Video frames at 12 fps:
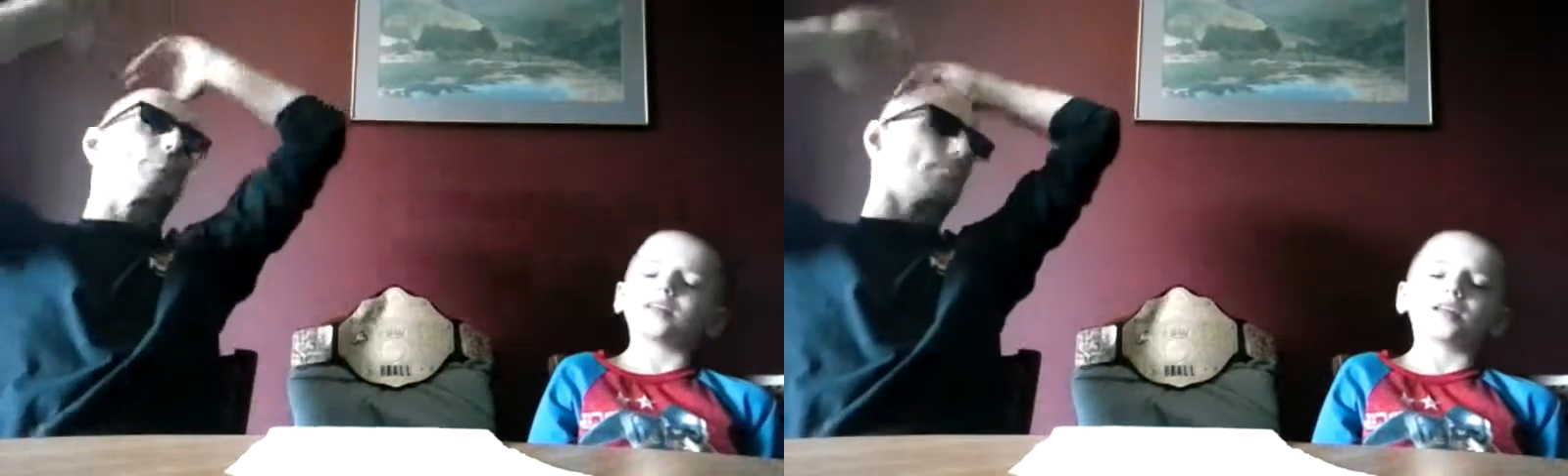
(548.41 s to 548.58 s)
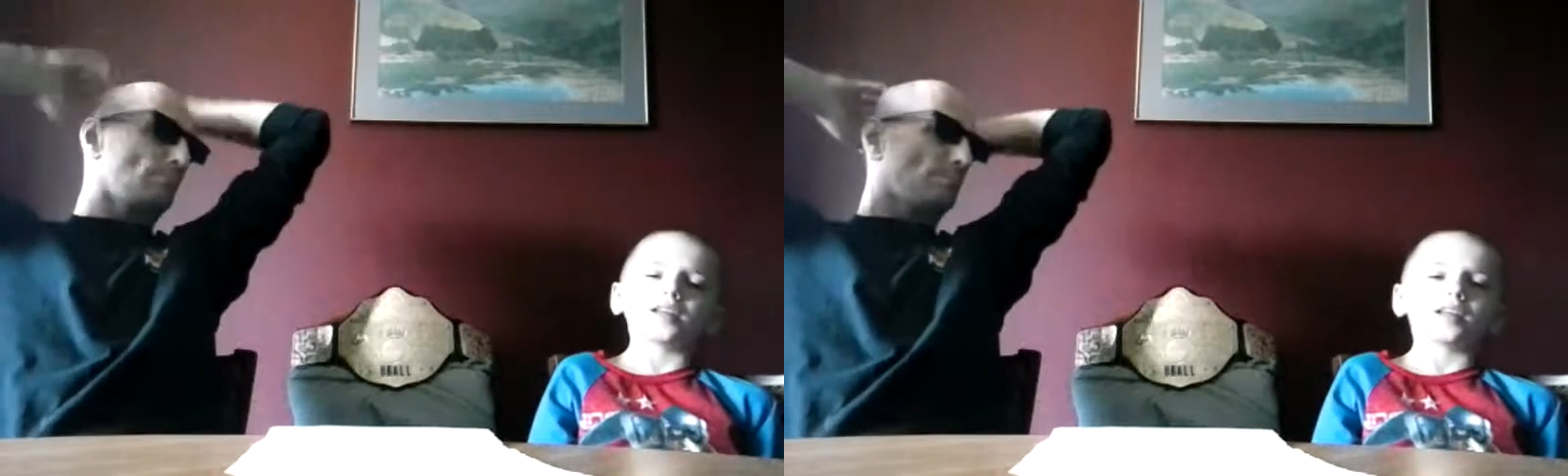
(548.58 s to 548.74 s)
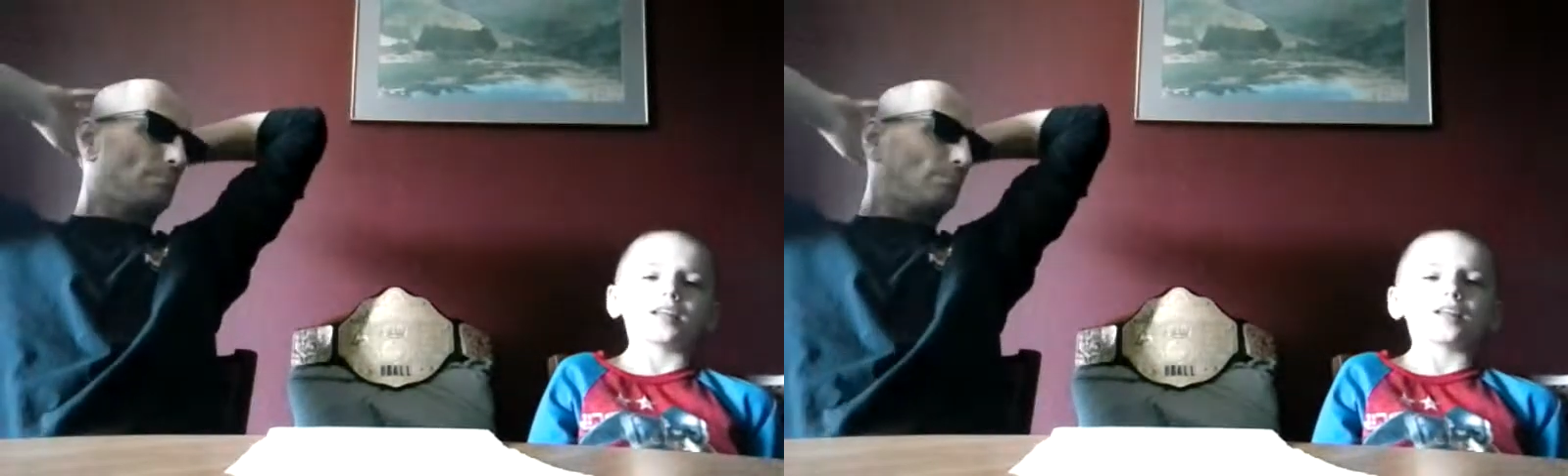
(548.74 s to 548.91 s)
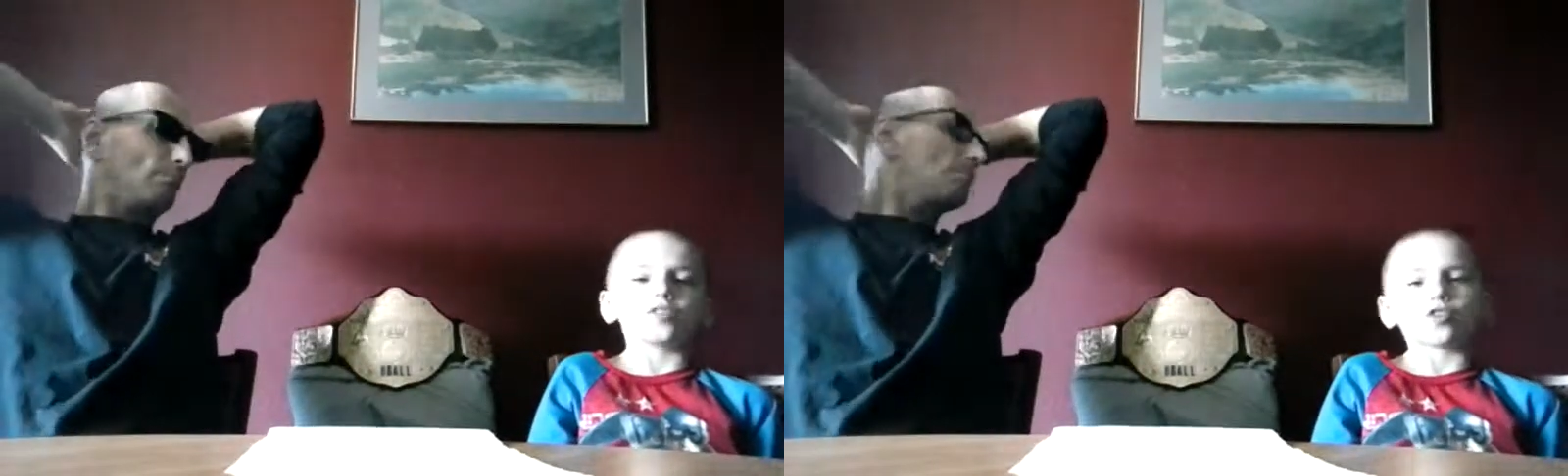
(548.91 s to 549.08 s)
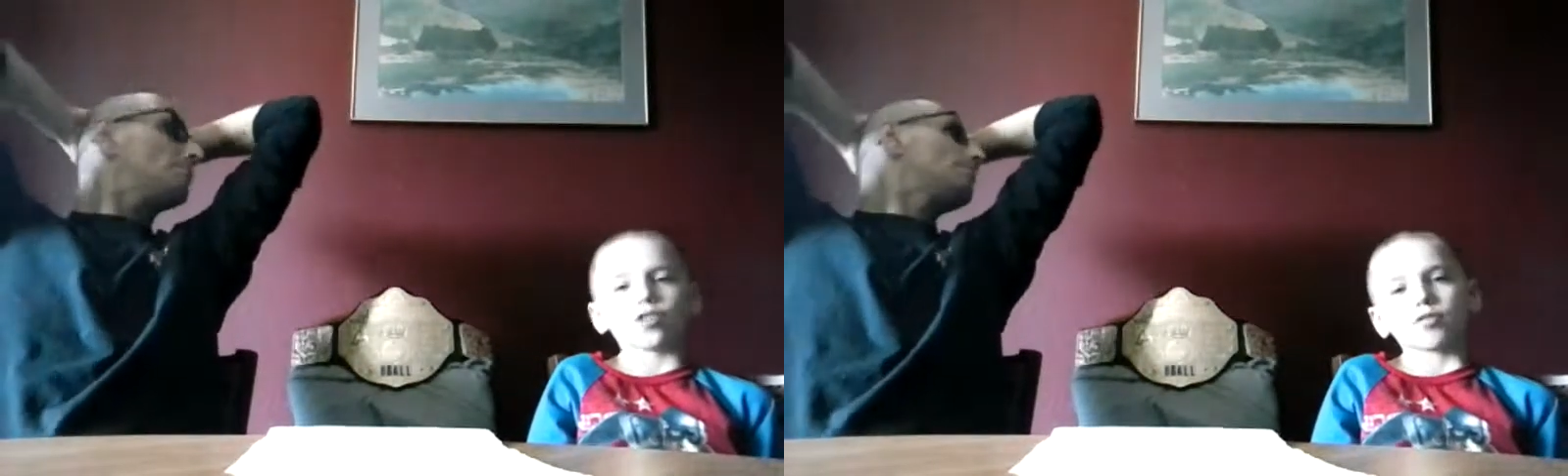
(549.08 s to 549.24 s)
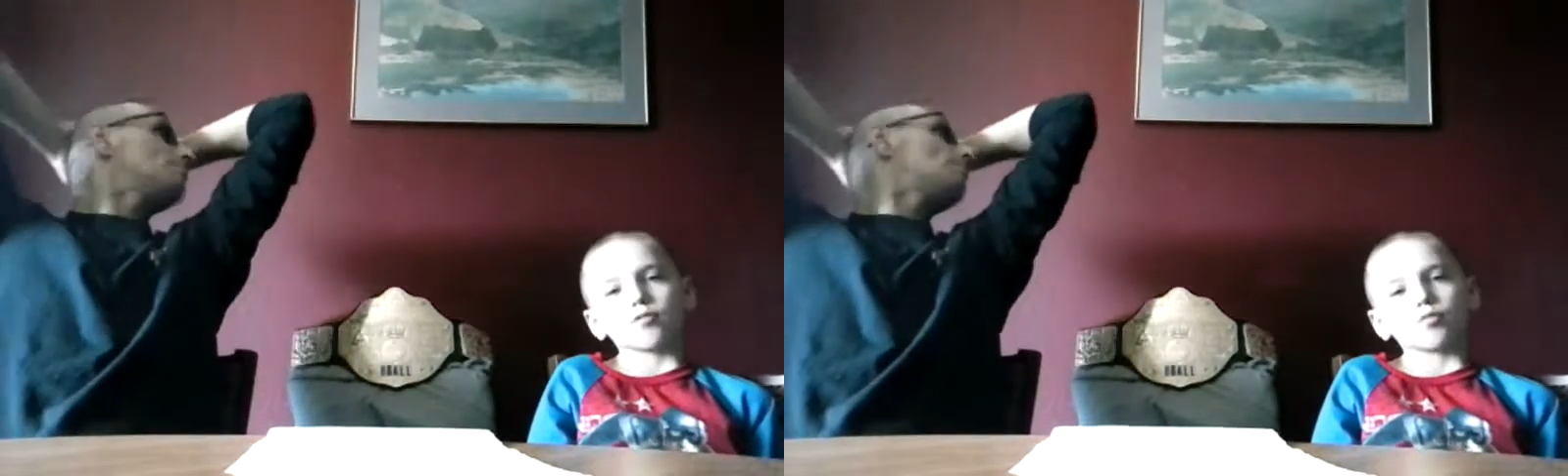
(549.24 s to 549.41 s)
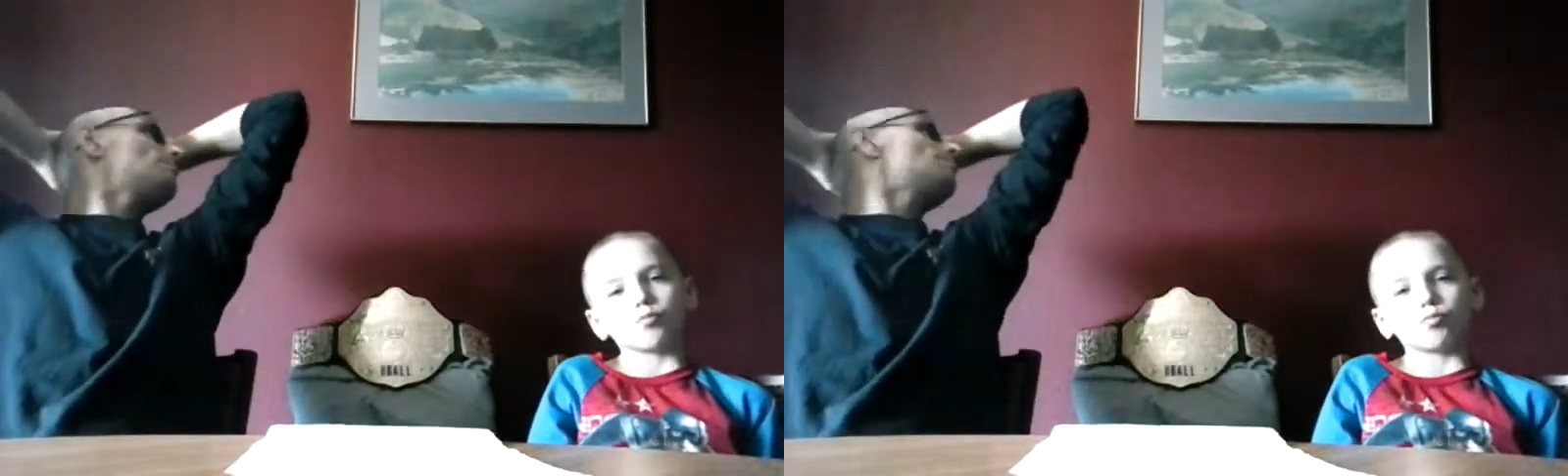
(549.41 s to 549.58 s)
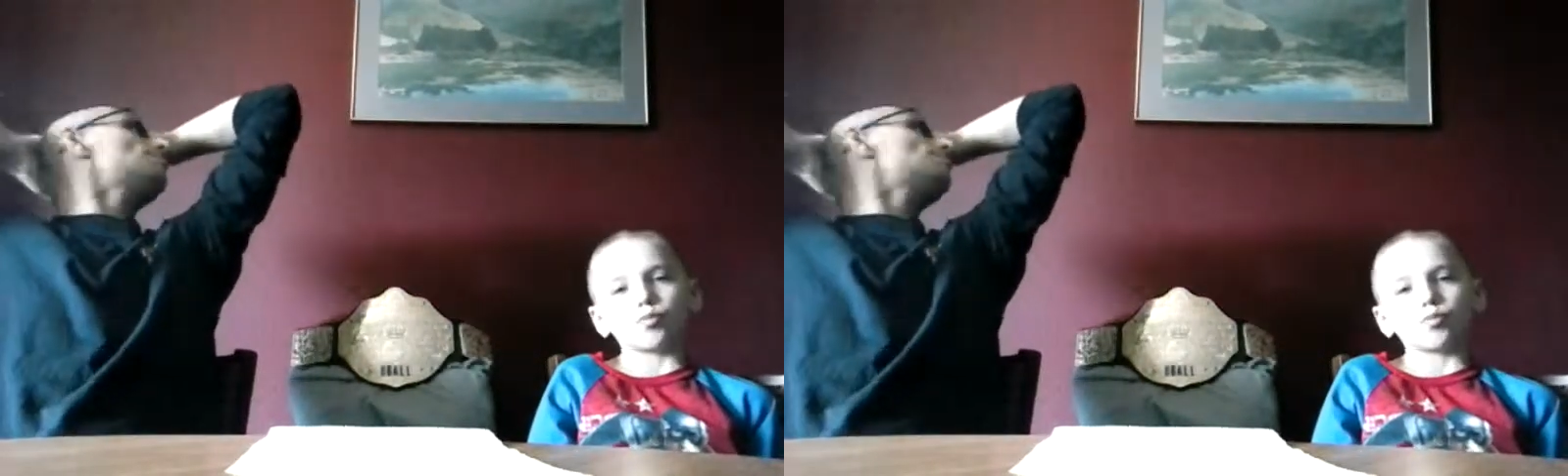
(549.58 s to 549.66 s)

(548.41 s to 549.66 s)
didn't just